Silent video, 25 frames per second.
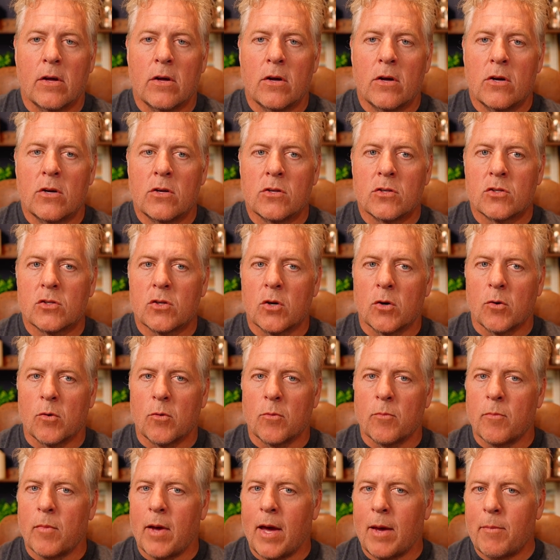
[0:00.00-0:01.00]
So
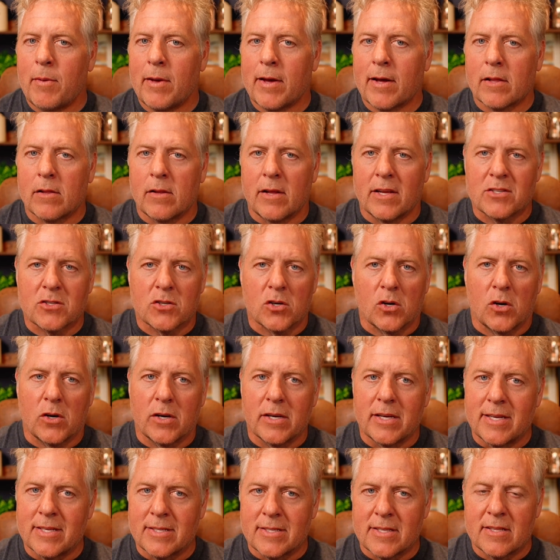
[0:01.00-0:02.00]
maybe cholesterol
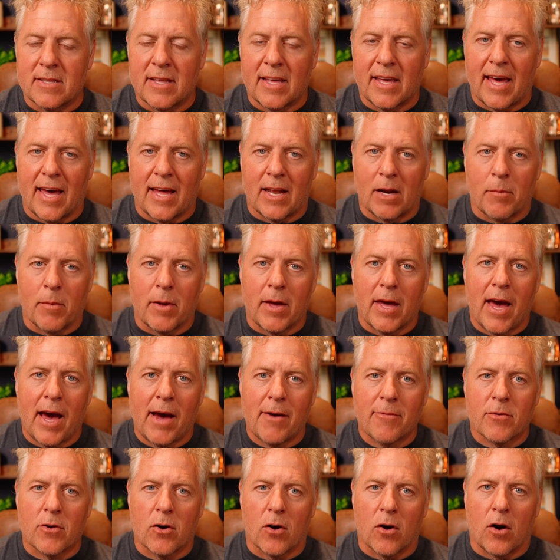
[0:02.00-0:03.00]
isn't the enemy
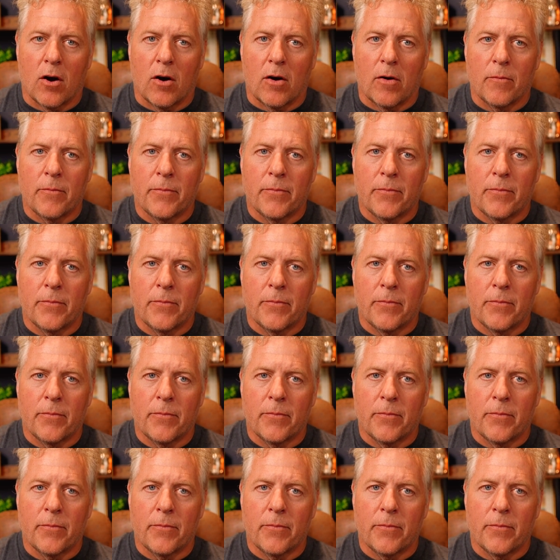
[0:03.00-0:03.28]
after all.